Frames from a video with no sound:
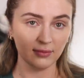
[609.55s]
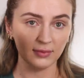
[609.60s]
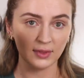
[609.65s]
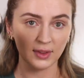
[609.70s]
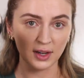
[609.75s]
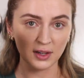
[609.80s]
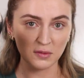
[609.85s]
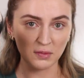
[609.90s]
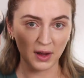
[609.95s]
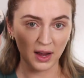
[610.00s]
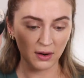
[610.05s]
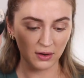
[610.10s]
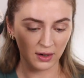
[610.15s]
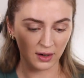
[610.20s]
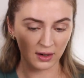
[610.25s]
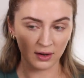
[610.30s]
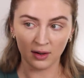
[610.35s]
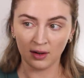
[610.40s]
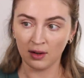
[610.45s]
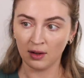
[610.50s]
there's
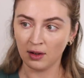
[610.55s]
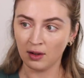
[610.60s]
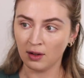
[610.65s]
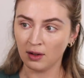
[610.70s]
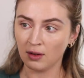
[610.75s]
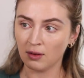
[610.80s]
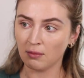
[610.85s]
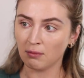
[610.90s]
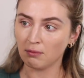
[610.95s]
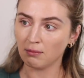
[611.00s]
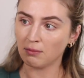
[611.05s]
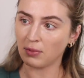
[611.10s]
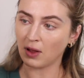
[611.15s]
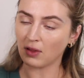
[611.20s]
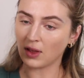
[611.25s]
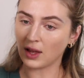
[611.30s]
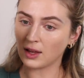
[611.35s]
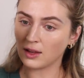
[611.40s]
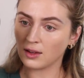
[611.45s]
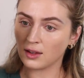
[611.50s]
powder, but
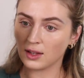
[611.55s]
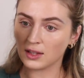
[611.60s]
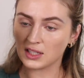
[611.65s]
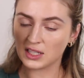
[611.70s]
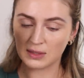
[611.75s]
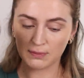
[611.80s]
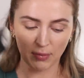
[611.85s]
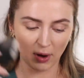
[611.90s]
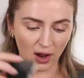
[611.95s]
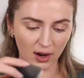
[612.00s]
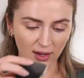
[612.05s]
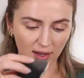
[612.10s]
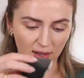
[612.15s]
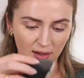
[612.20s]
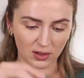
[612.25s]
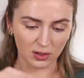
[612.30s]
like it's spotty.